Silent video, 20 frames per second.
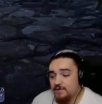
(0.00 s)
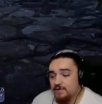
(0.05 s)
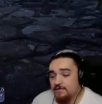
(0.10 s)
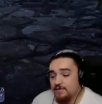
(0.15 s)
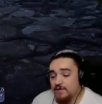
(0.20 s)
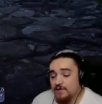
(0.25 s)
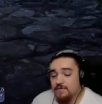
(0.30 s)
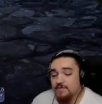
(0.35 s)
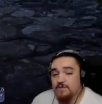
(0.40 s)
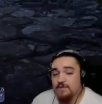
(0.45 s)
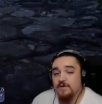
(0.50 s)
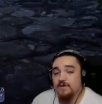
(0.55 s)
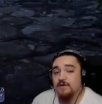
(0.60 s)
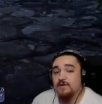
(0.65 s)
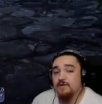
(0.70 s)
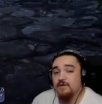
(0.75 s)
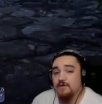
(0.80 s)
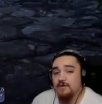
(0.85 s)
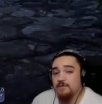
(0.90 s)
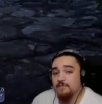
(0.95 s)
then you can no
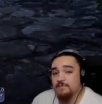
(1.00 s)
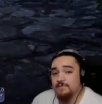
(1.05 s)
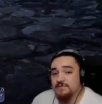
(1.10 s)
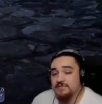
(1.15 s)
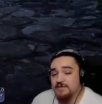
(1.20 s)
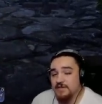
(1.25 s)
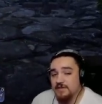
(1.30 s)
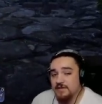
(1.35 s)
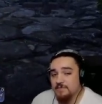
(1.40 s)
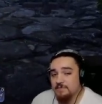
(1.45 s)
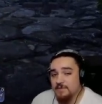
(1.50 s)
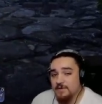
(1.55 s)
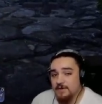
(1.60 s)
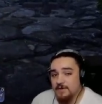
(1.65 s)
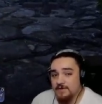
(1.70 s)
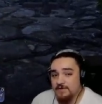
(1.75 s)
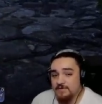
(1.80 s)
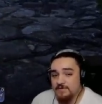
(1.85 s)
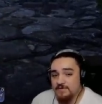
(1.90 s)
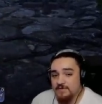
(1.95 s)
longer be staggered by
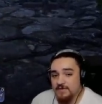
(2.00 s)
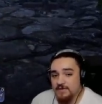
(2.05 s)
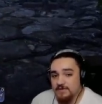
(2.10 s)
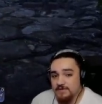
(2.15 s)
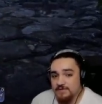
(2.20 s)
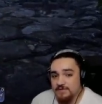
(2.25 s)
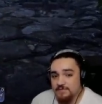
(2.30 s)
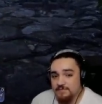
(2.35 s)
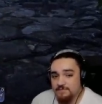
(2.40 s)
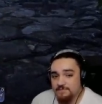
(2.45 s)
light attacks